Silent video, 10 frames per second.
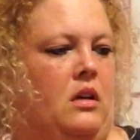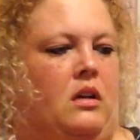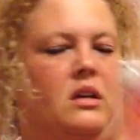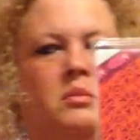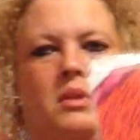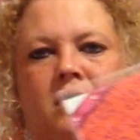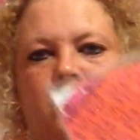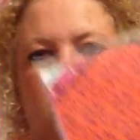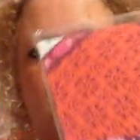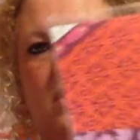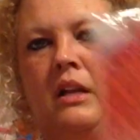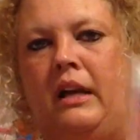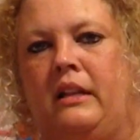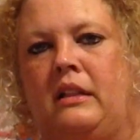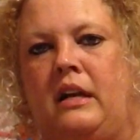And I'm not even sure I
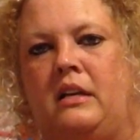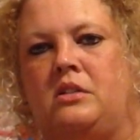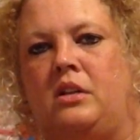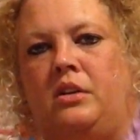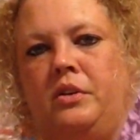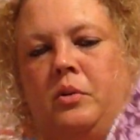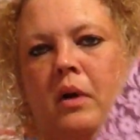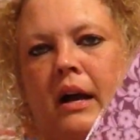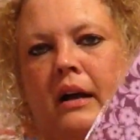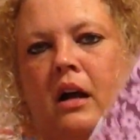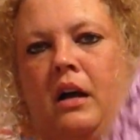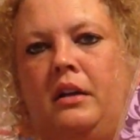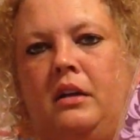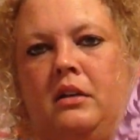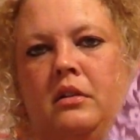like that, so I don't know why I got
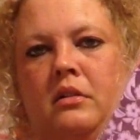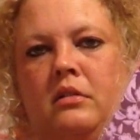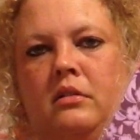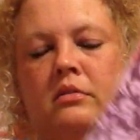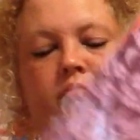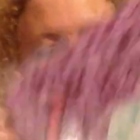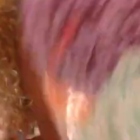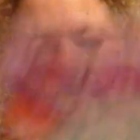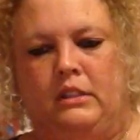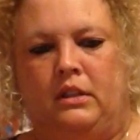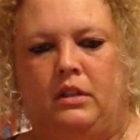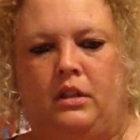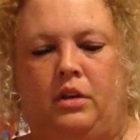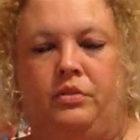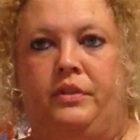it.
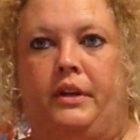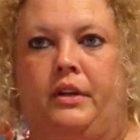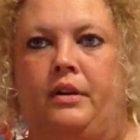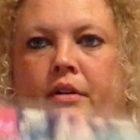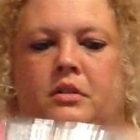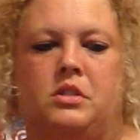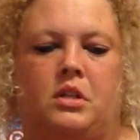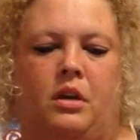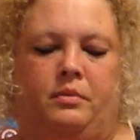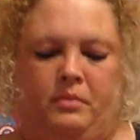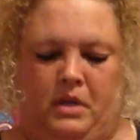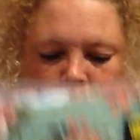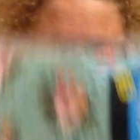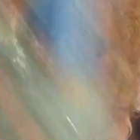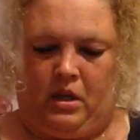Go figure. So
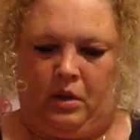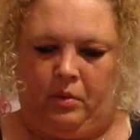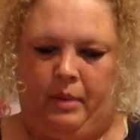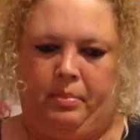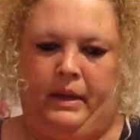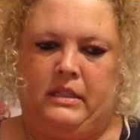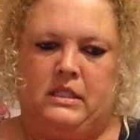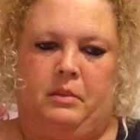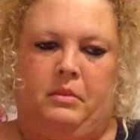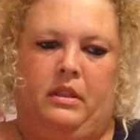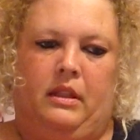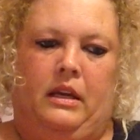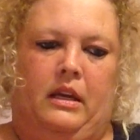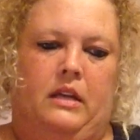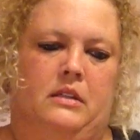anyway, I picked up
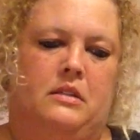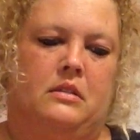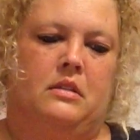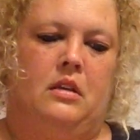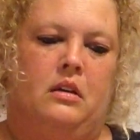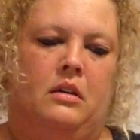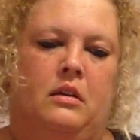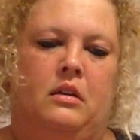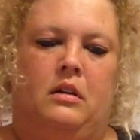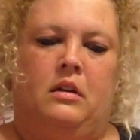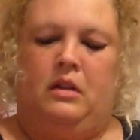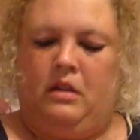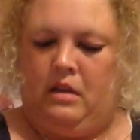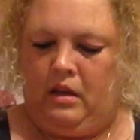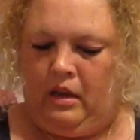these.
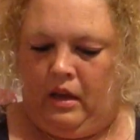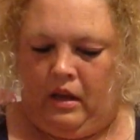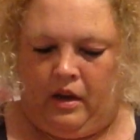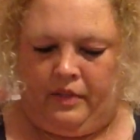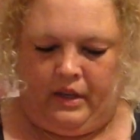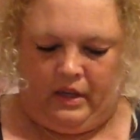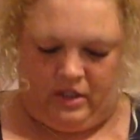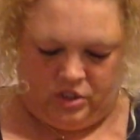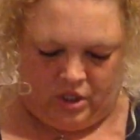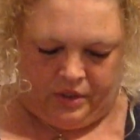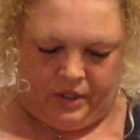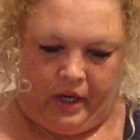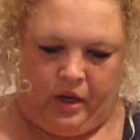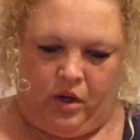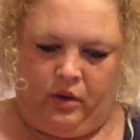And then, as y'all
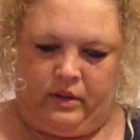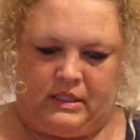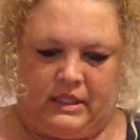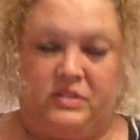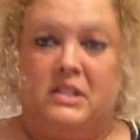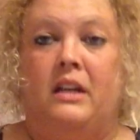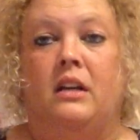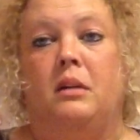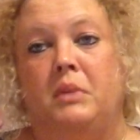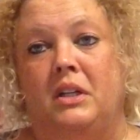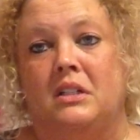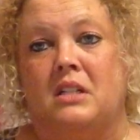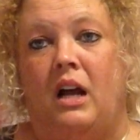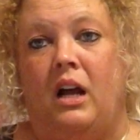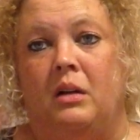know, because I've said it a million
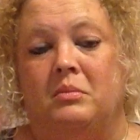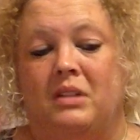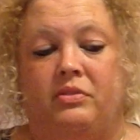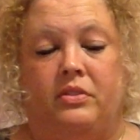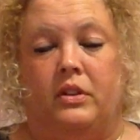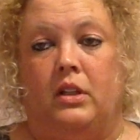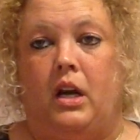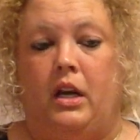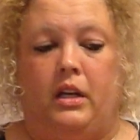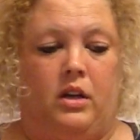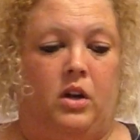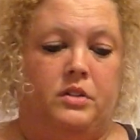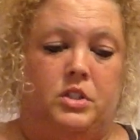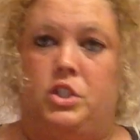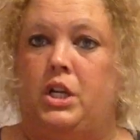times, I feel like on
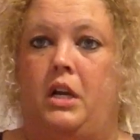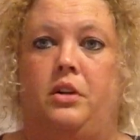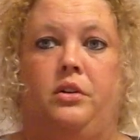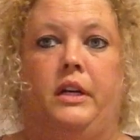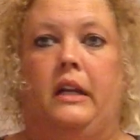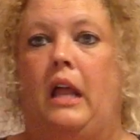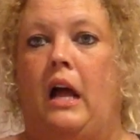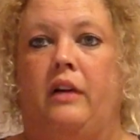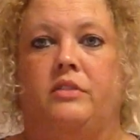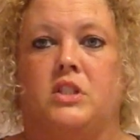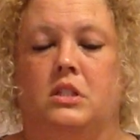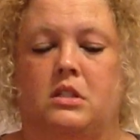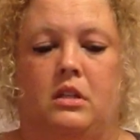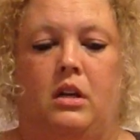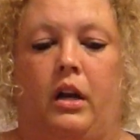this channel, in life,
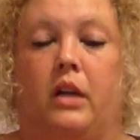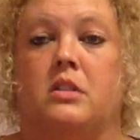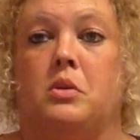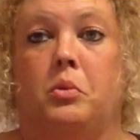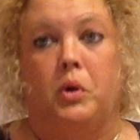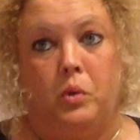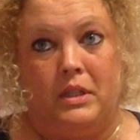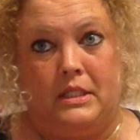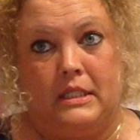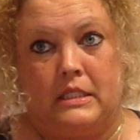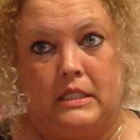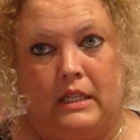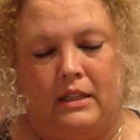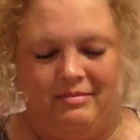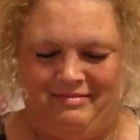just, okay, so going to
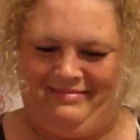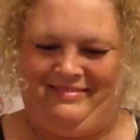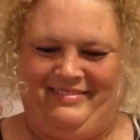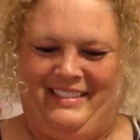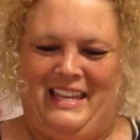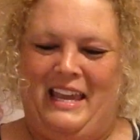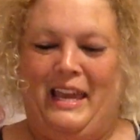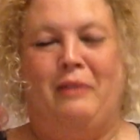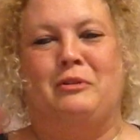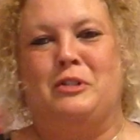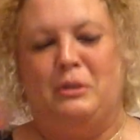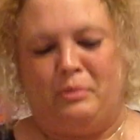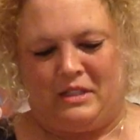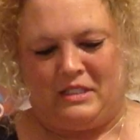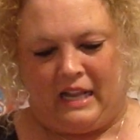Disney. And we're
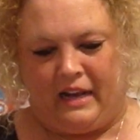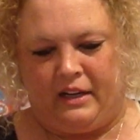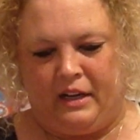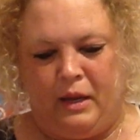super excited.